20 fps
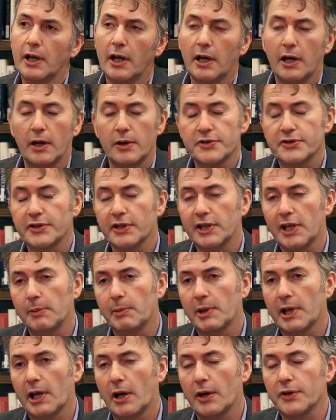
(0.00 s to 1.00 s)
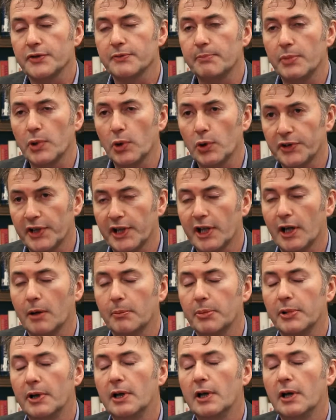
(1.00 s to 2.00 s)
house to gaming house, building up
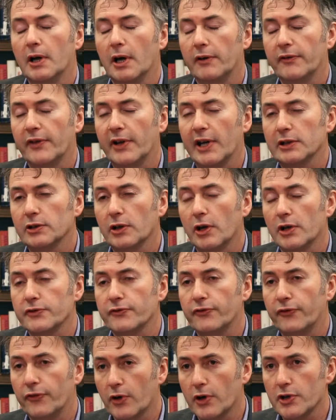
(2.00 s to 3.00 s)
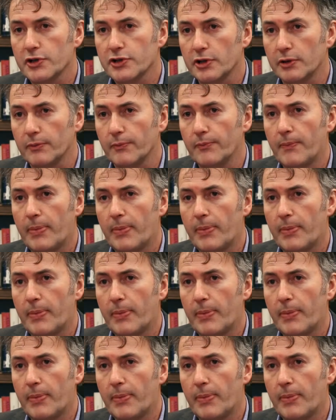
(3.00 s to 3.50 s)
a very large fortune,